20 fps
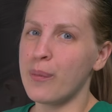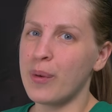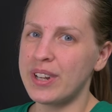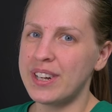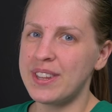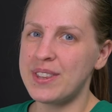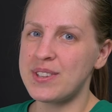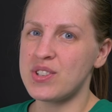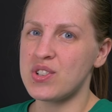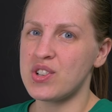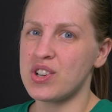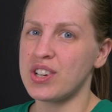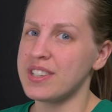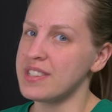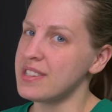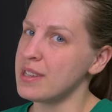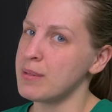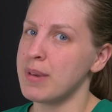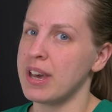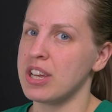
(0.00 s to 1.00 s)
wanted this
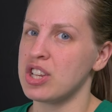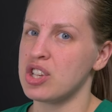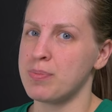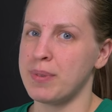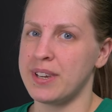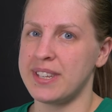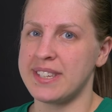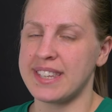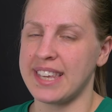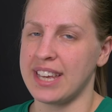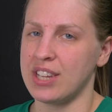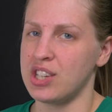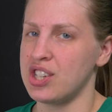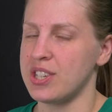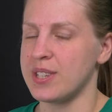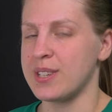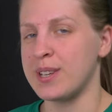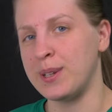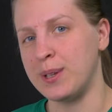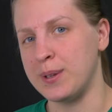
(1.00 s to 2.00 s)
drawing to match my
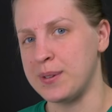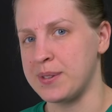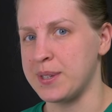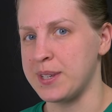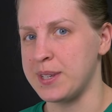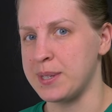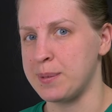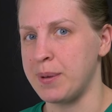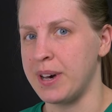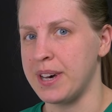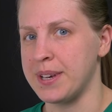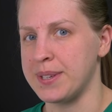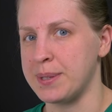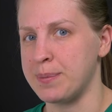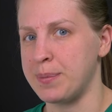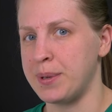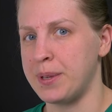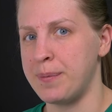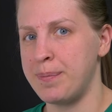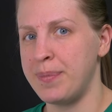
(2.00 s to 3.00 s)
sketch as closely as
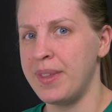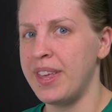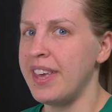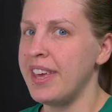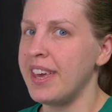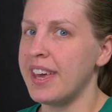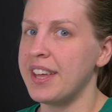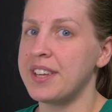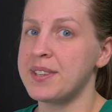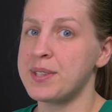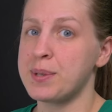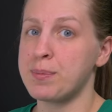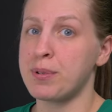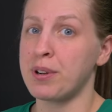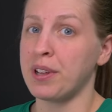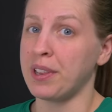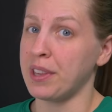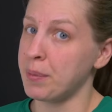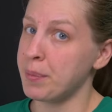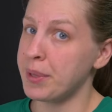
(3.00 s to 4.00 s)
possible, and as a
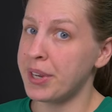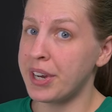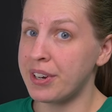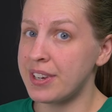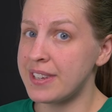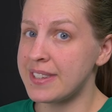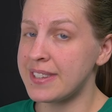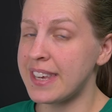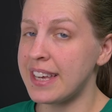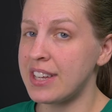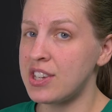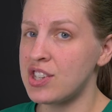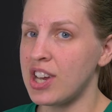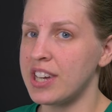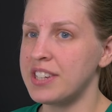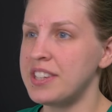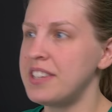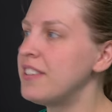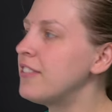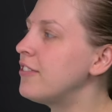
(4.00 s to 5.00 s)
preliminary sketch
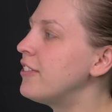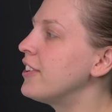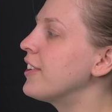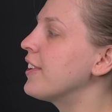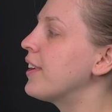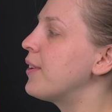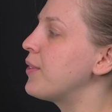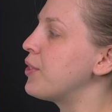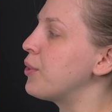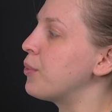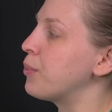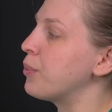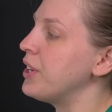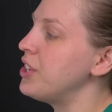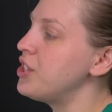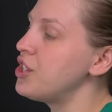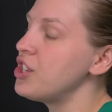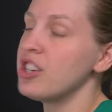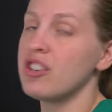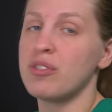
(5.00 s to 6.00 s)
I need to figure out the
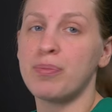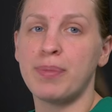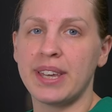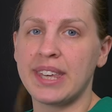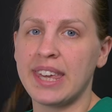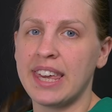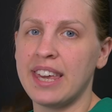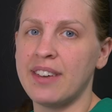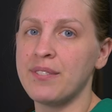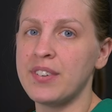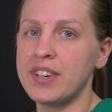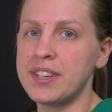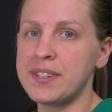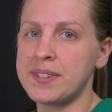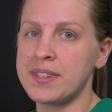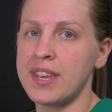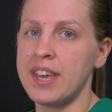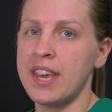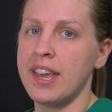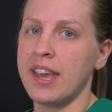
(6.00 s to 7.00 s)
ratio of my
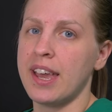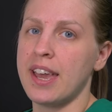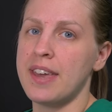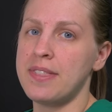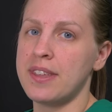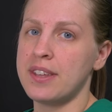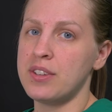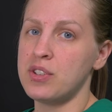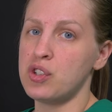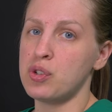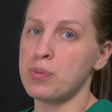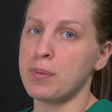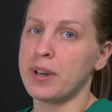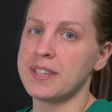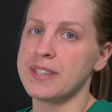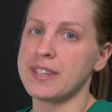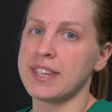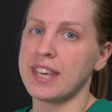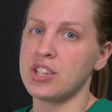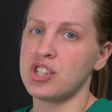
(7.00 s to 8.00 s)
canvas and then do
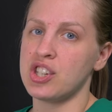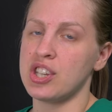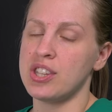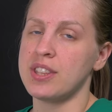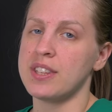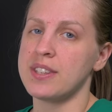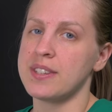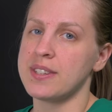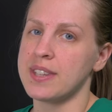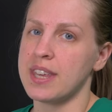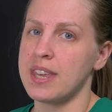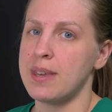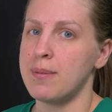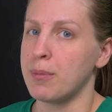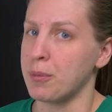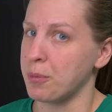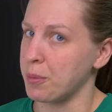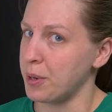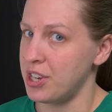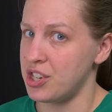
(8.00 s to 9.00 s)
my sketch in the
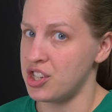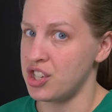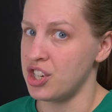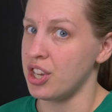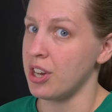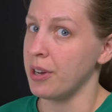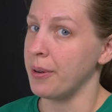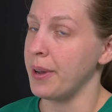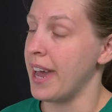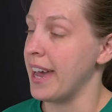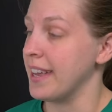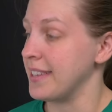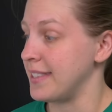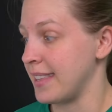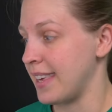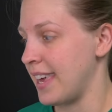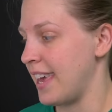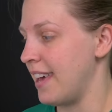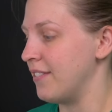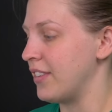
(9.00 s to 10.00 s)
same ratio as
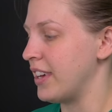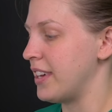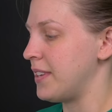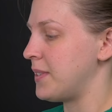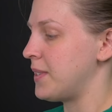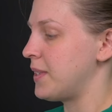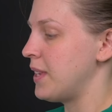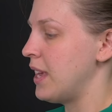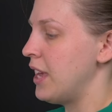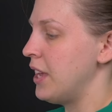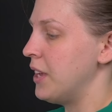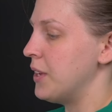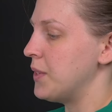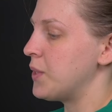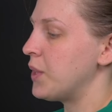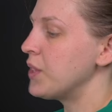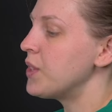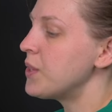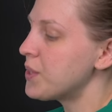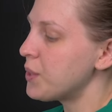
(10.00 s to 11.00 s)
the canvas.
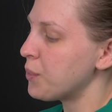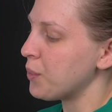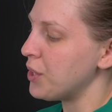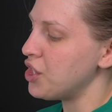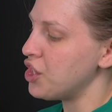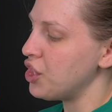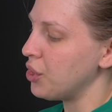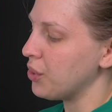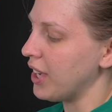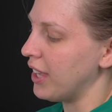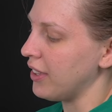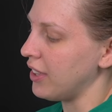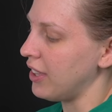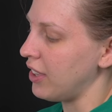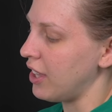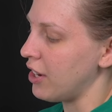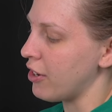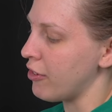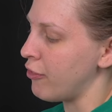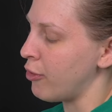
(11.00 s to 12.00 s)
So I use a ratio
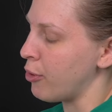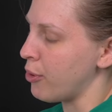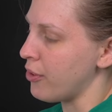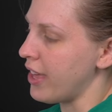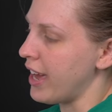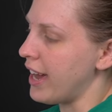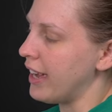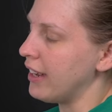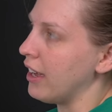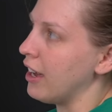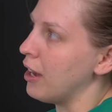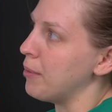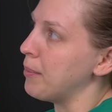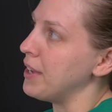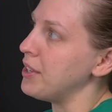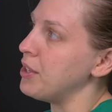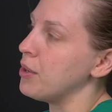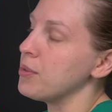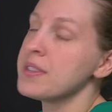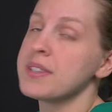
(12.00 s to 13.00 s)
calculator for that. Um,
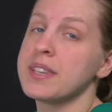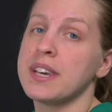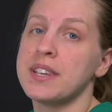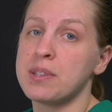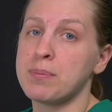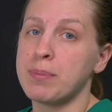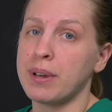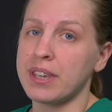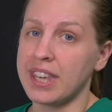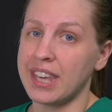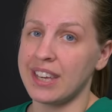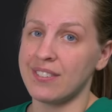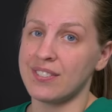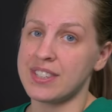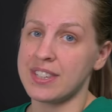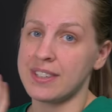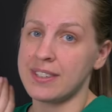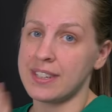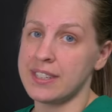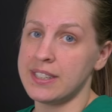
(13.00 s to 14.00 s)
I know the size of my
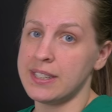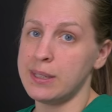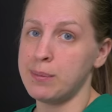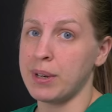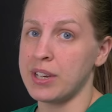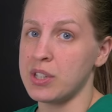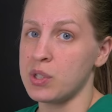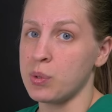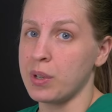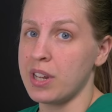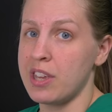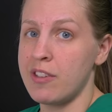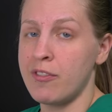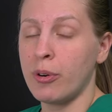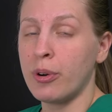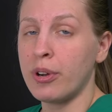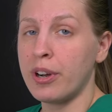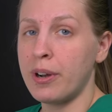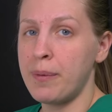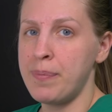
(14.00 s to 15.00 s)
canvas is eighteen by
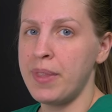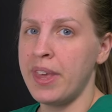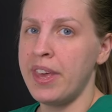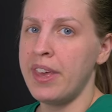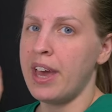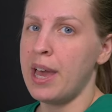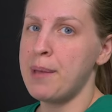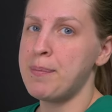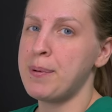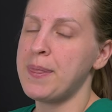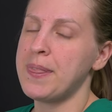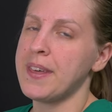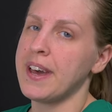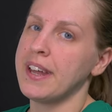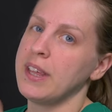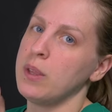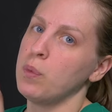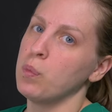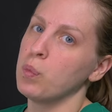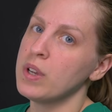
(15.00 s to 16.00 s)
twenty-four. I put
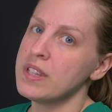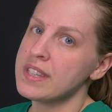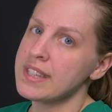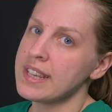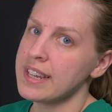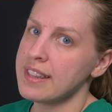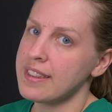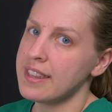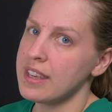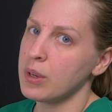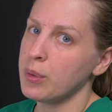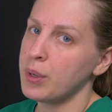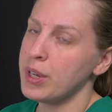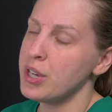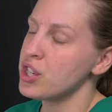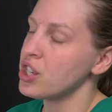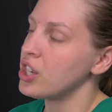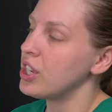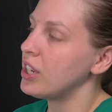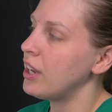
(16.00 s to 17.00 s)
that in one side of the
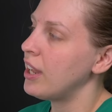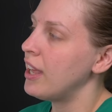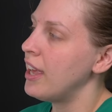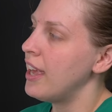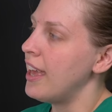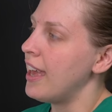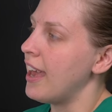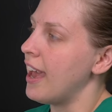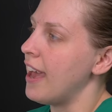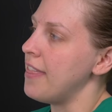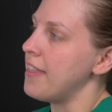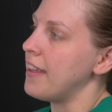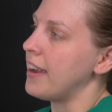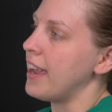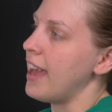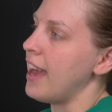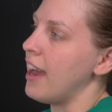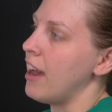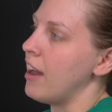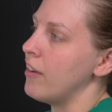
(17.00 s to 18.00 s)
equation, and then
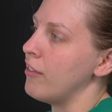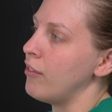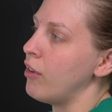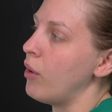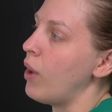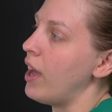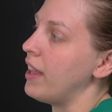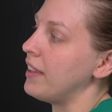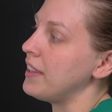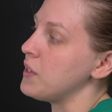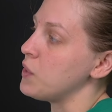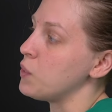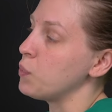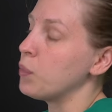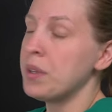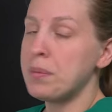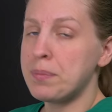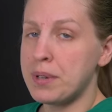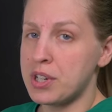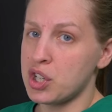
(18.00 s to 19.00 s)
I have at least
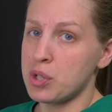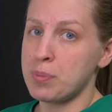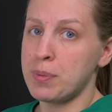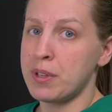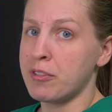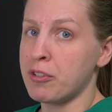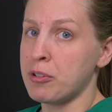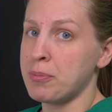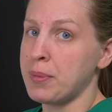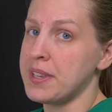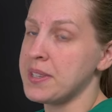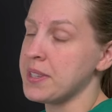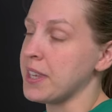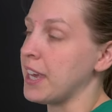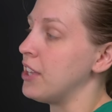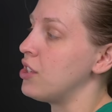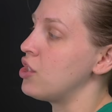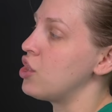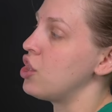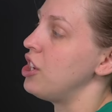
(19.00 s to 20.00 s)
one measurement for my
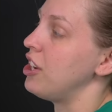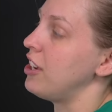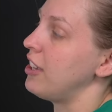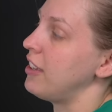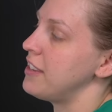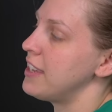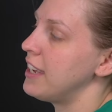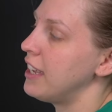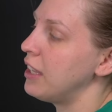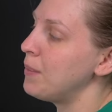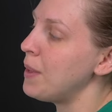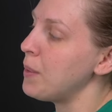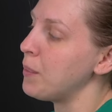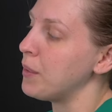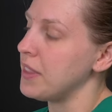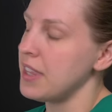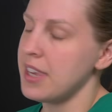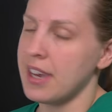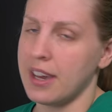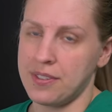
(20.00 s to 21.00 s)
sketch and it'll tell me
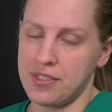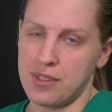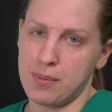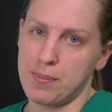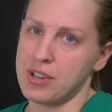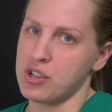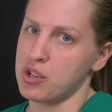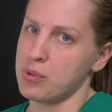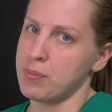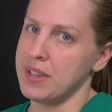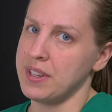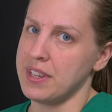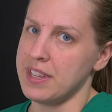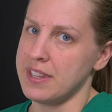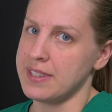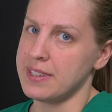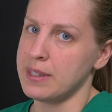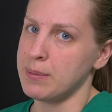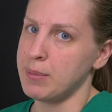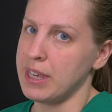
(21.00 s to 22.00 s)
what the other measurement
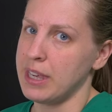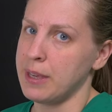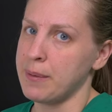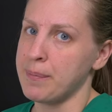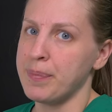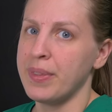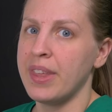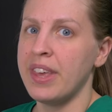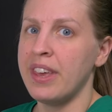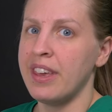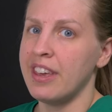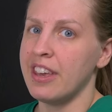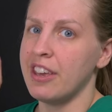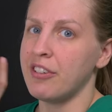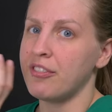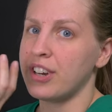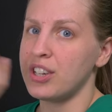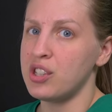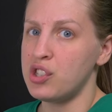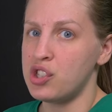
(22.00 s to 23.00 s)
needs to be.
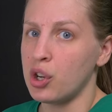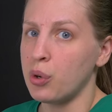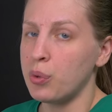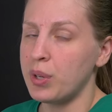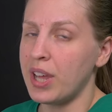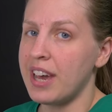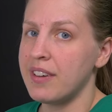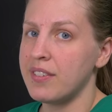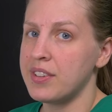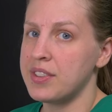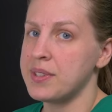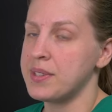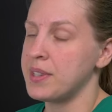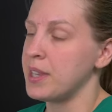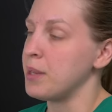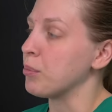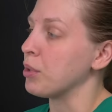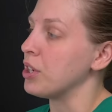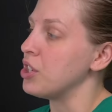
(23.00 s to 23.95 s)
If I don't have it the same